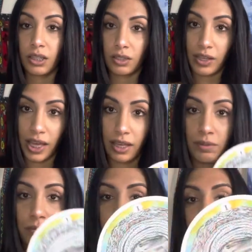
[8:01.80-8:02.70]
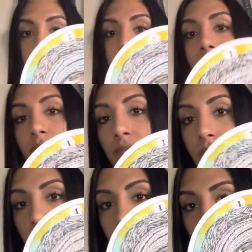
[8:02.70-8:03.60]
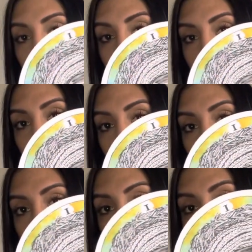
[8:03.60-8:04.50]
Okay. Look at this.